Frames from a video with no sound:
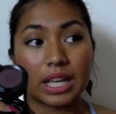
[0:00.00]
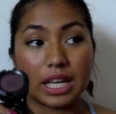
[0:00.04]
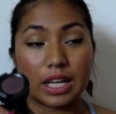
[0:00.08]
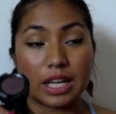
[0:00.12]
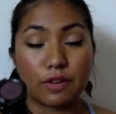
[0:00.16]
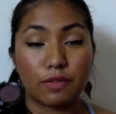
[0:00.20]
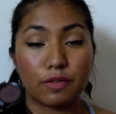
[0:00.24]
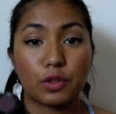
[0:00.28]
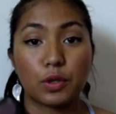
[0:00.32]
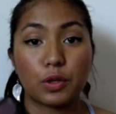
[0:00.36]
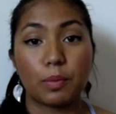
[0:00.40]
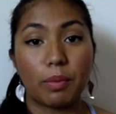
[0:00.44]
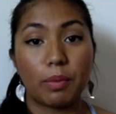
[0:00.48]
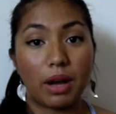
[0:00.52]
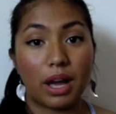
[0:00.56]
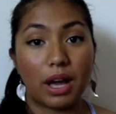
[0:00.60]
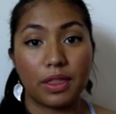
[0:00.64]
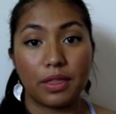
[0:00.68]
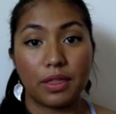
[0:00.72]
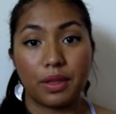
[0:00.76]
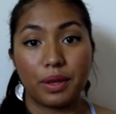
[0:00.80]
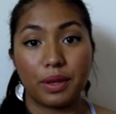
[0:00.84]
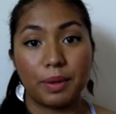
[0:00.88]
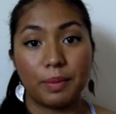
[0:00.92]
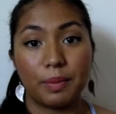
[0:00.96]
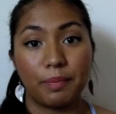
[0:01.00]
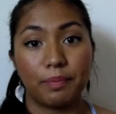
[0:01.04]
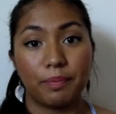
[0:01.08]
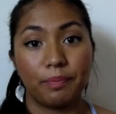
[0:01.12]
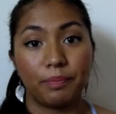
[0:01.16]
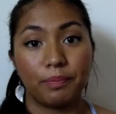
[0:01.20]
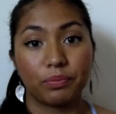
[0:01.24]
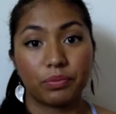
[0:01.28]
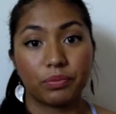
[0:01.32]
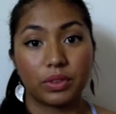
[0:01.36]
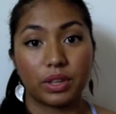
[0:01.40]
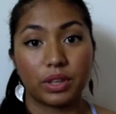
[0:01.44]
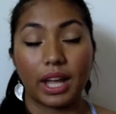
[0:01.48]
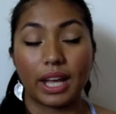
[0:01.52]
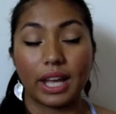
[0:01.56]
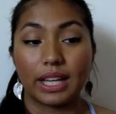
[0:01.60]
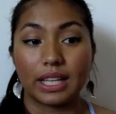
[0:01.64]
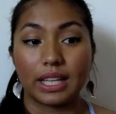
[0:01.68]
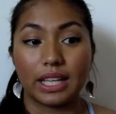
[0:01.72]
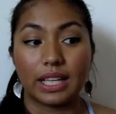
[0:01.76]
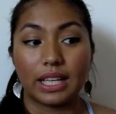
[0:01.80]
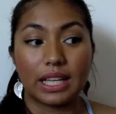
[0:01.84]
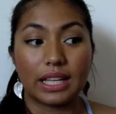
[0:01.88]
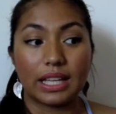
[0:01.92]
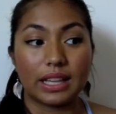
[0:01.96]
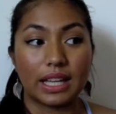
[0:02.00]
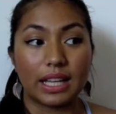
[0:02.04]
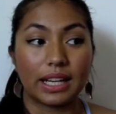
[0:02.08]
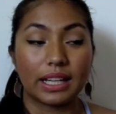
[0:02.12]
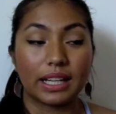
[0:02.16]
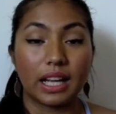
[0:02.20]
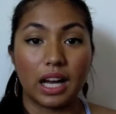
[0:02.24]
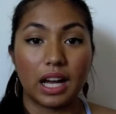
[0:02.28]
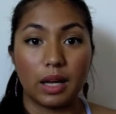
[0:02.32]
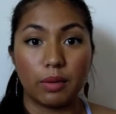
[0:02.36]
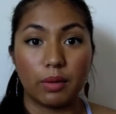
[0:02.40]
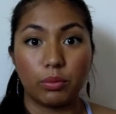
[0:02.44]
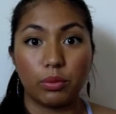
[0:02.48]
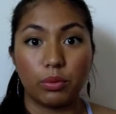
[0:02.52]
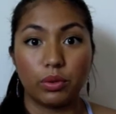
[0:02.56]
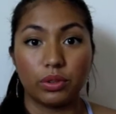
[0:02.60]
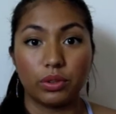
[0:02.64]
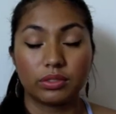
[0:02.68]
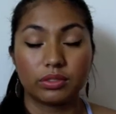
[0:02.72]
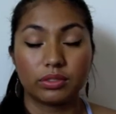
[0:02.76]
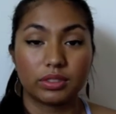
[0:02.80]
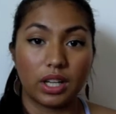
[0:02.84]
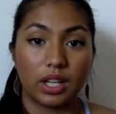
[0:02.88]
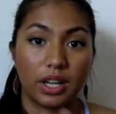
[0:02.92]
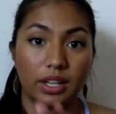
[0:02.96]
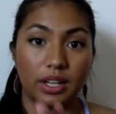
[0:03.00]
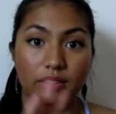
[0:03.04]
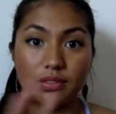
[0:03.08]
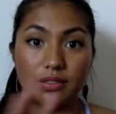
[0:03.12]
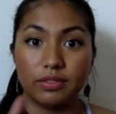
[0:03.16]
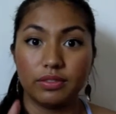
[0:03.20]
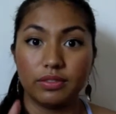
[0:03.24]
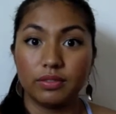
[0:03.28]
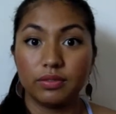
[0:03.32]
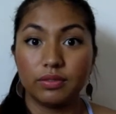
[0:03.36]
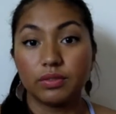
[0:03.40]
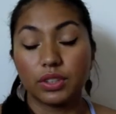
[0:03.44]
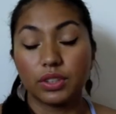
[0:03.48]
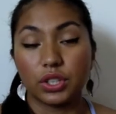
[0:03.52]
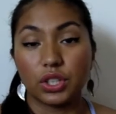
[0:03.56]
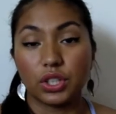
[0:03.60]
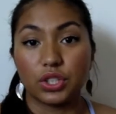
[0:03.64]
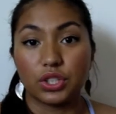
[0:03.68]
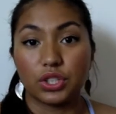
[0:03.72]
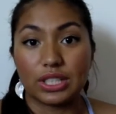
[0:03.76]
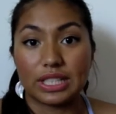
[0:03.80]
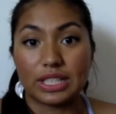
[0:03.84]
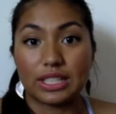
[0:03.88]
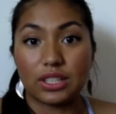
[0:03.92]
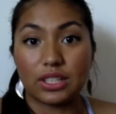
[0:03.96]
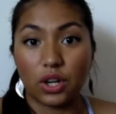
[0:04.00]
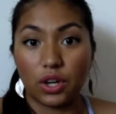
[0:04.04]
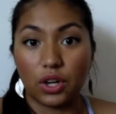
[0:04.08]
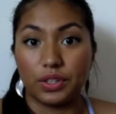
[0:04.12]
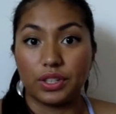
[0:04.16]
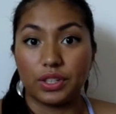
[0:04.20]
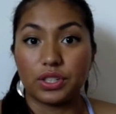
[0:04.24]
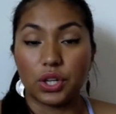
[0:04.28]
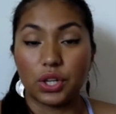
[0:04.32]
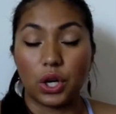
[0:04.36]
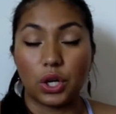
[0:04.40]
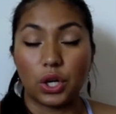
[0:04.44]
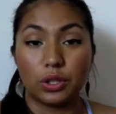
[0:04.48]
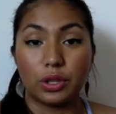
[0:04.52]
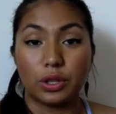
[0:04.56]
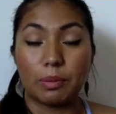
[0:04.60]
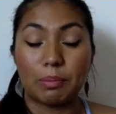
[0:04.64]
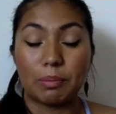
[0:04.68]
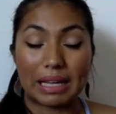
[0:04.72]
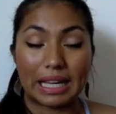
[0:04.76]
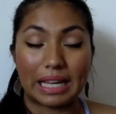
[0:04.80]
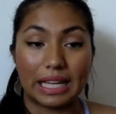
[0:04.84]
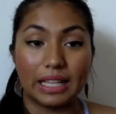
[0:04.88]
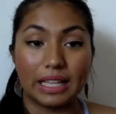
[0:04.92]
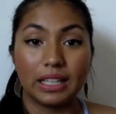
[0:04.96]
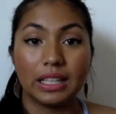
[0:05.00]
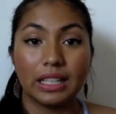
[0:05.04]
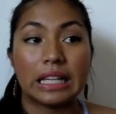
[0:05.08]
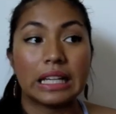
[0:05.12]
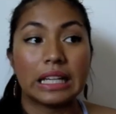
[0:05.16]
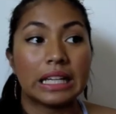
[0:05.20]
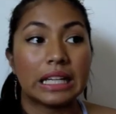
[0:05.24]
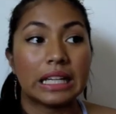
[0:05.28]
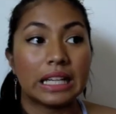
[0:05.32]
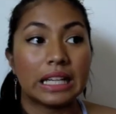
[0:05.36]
If you buy them like in that cardboard kind of, just on its own, the pan,